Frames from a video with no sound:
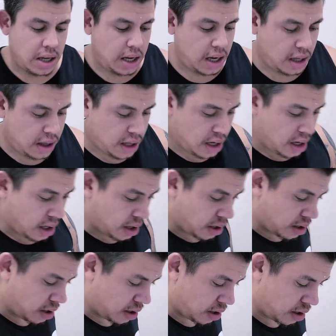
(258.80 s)
and
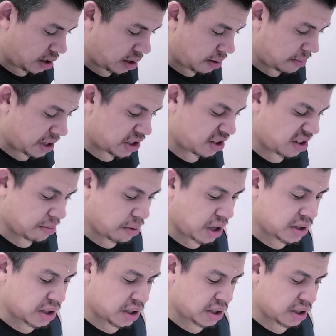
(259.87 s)
then uh, make sure the
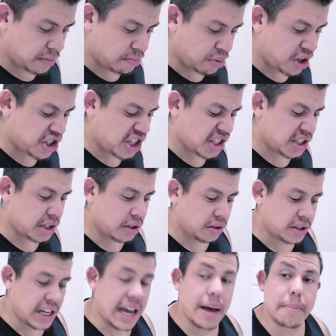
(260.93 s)
brush is, brush is
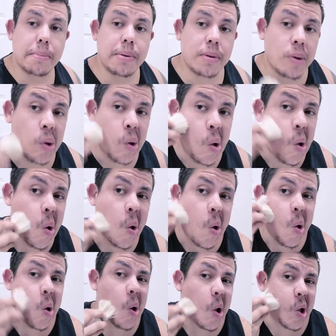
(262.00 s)
still damp,
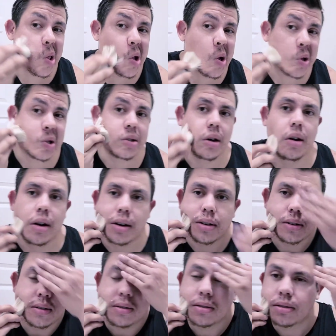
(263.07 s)
and then start,
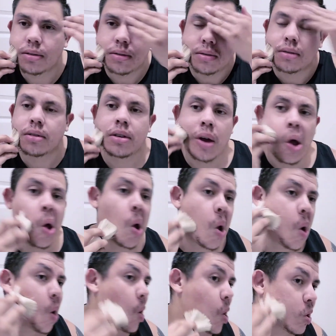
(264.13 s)

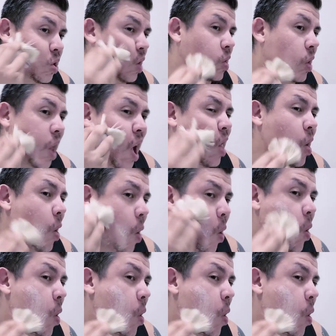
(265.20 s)
start the lather.